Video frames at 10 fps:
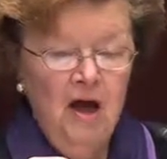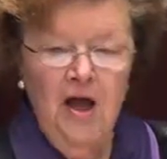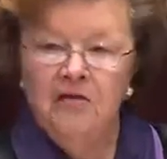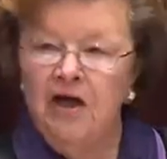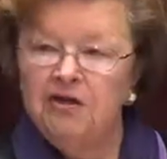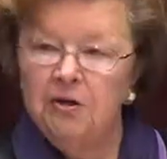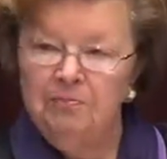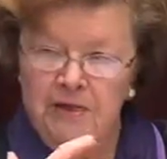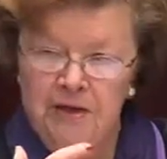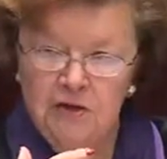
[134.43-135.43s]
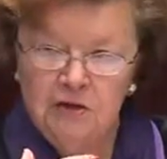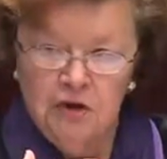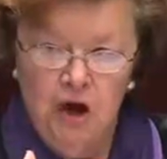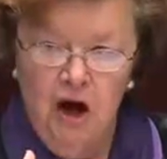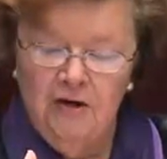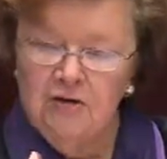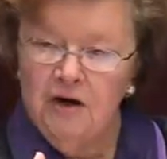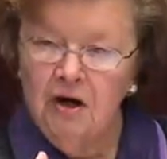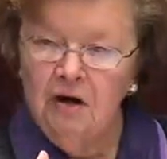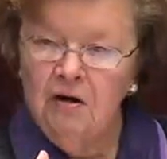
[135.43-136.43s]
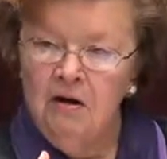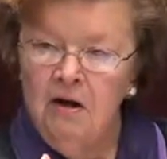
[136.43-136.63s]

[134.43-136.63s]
And that's a big shock there.